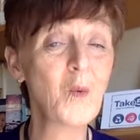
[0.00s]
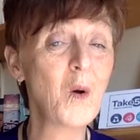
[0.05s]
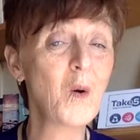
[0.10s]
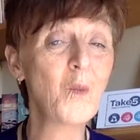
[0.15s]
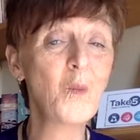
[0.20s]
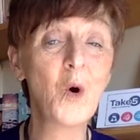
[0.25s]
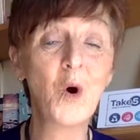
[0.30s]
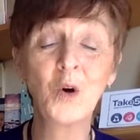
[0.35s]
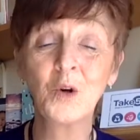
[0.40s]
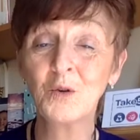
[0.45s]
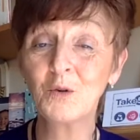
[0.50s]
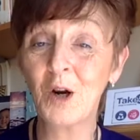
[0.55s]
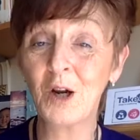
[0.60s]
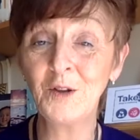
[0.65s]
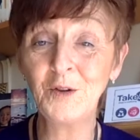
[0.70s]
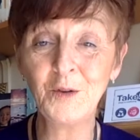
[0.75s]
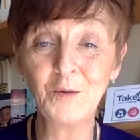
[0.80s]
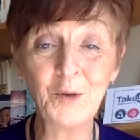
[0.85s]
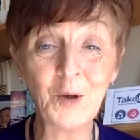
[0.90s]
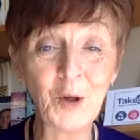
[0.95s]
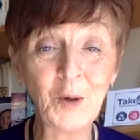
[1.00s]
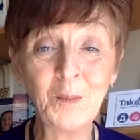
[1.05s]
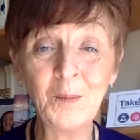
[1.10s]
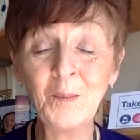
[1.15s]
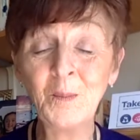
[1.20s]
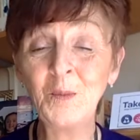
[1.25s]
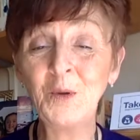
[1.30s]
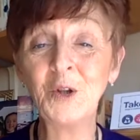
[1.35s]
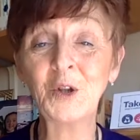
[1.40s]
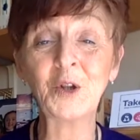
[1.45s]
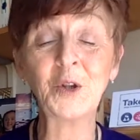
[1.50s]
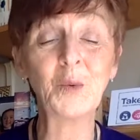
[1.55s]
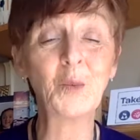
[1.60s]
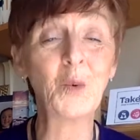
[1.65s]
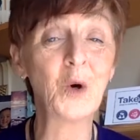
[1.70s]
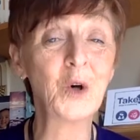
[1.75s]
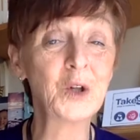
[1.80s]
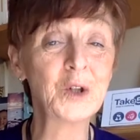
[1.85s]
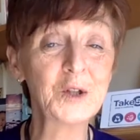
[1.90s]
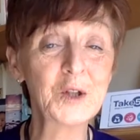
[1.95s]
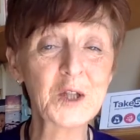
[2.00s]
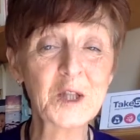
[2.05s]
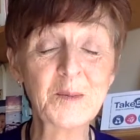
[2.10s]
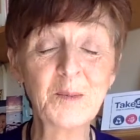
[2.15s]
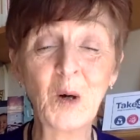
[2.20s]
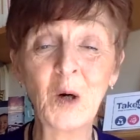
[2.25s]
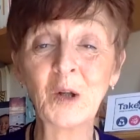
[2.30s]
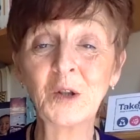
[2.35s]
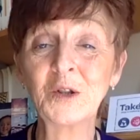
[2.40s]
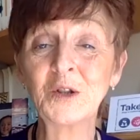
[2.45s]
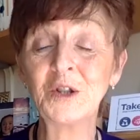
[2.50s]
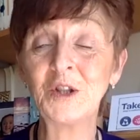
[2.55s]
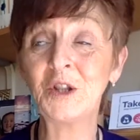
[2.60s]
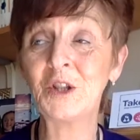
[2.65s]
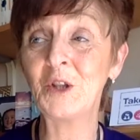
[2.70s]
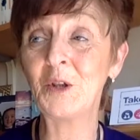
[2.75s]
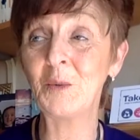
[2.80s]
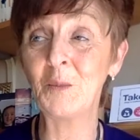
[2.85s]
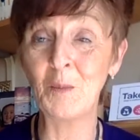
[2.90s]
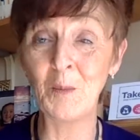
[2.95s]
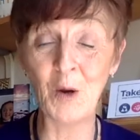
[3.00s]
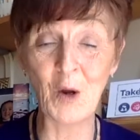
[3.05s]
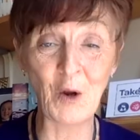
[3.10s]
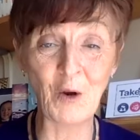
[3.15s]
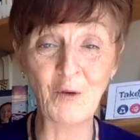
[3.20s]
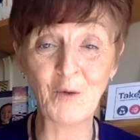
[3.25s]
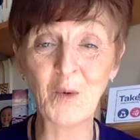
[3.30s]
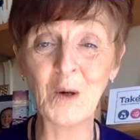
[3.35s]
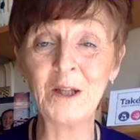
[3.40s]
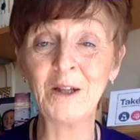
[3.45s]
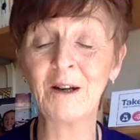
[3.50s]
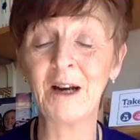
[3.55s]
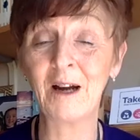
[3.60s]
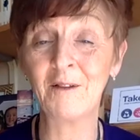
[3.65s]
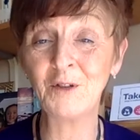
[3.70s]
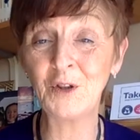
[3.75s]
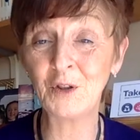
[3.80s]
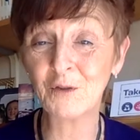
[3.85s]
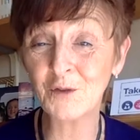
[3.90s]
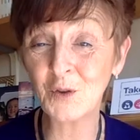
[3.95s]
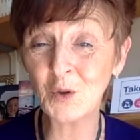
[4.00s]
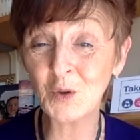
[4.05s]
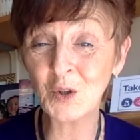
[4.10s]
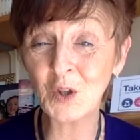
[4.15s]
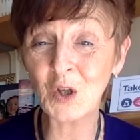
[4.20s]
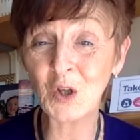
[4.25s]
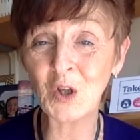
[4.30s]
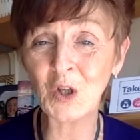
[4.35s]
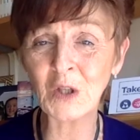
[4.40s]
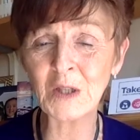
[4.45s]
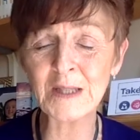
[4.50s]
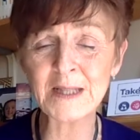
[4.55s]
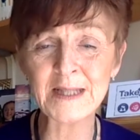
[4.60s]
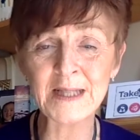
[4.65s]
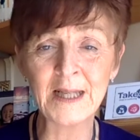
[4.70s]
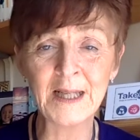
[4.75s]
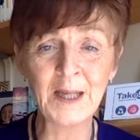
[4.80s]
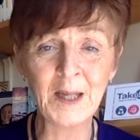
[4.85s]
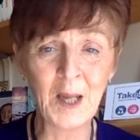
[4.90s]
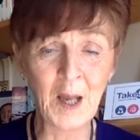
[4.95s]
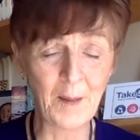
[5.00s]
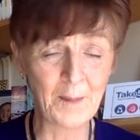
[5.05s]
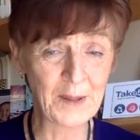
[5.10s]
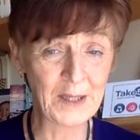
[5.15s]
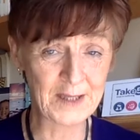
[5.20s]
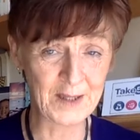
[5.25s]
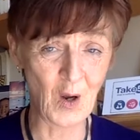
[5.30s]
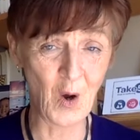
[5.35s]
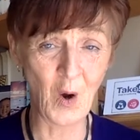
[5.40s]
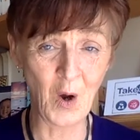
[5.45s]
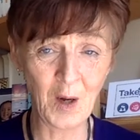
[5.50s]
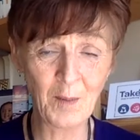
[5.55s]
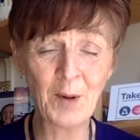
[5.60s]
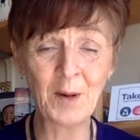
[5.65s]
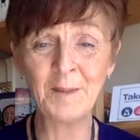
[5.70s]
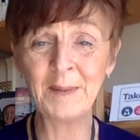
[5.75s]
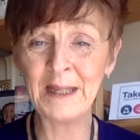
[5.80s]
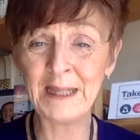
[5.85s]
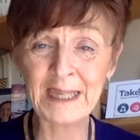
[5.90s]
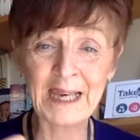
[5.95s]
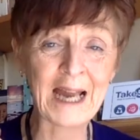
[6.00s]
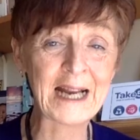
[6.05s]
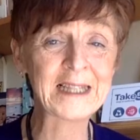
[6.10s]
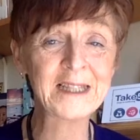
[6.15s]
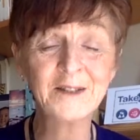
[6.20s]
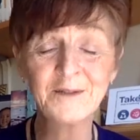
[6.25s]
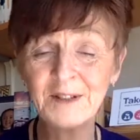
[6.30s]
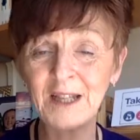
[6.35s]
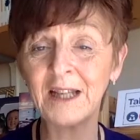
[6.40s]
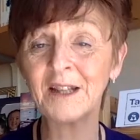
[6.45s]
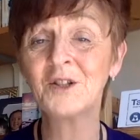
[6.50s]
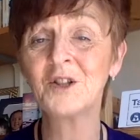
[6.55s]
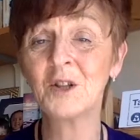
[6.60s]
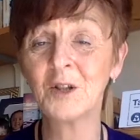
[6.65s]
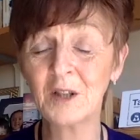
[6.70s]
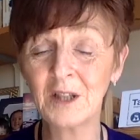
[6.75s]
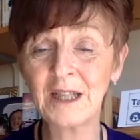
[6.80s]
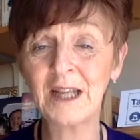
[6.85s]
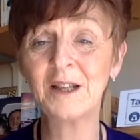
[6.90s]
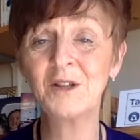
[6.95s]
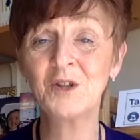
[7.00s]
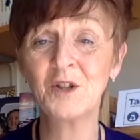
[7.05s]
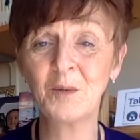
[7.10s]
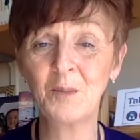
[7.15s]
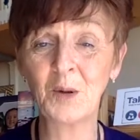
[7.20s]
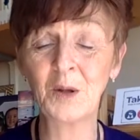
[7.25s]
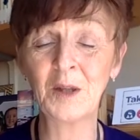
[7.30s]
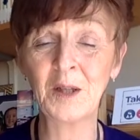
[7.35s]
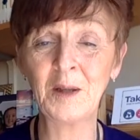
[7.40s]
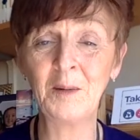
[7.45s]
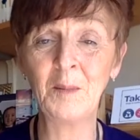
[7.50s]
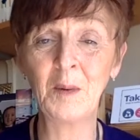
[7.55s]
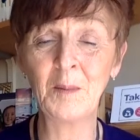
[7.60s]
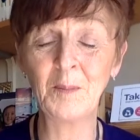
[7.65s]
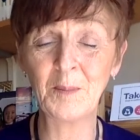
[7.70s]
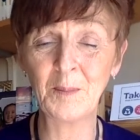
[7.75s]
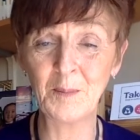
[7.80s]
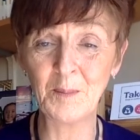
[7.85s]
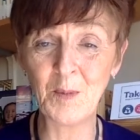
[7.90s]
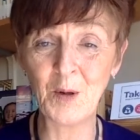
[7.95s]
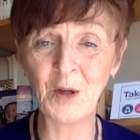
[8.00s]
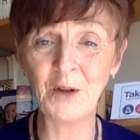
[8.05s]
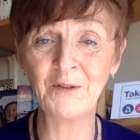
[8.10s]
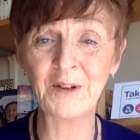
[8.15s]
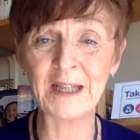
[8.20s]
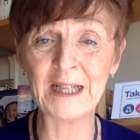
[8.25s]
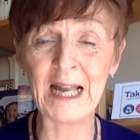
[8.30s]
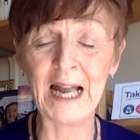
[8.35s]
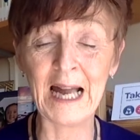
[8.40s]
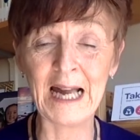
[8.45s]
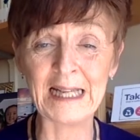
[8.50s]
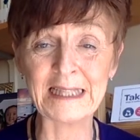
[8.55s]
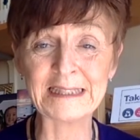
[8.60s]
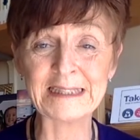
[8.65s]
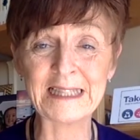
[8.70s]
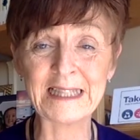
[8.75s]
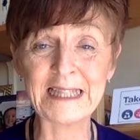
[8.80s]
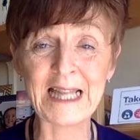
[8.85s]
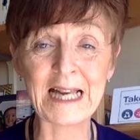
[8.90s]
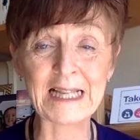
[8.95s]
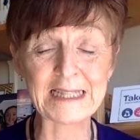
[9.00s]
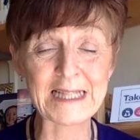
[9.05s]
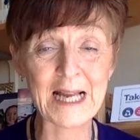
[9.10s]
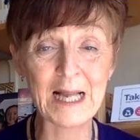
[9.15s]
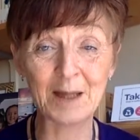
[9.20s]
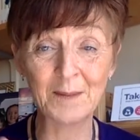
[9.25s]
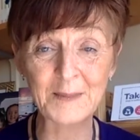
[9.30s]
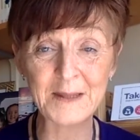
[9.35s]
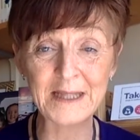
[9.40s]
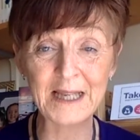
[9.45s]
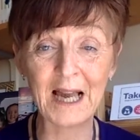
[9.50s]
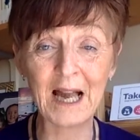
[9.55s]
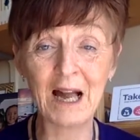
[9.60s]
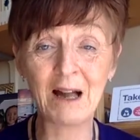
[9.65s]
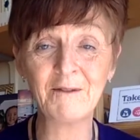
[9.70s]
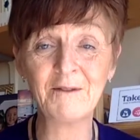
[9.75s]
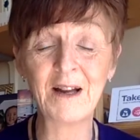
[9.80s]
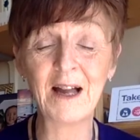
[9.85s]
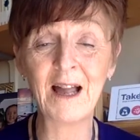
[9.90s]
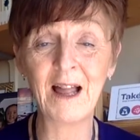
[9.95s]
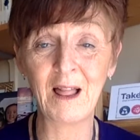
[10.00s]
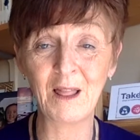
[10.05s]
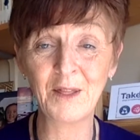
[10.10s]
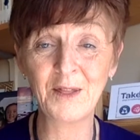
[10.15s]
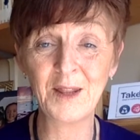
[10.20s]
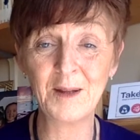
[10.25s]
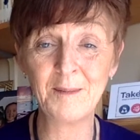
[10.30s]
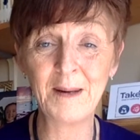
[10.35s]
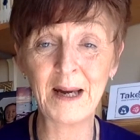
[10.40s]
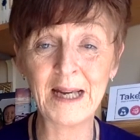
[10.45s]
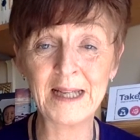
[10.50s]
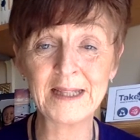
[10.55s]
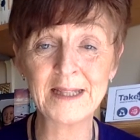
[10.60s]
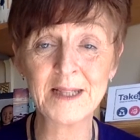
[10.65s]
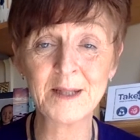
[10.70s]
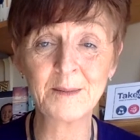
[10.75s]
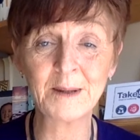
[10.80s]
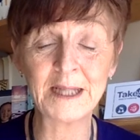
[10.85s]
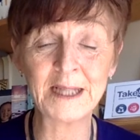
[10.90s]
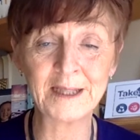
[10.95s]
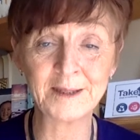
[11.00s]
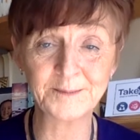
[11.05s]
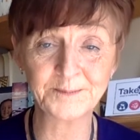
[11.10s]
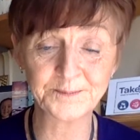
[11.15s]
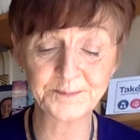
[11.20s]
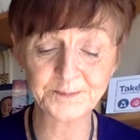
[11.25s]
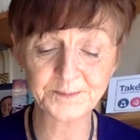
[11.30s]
walk around the room, you could walk on the spot, you could move while you're having your phone calls, but it's all about being active, get your body moving, and that helps to have a healthy mind as well.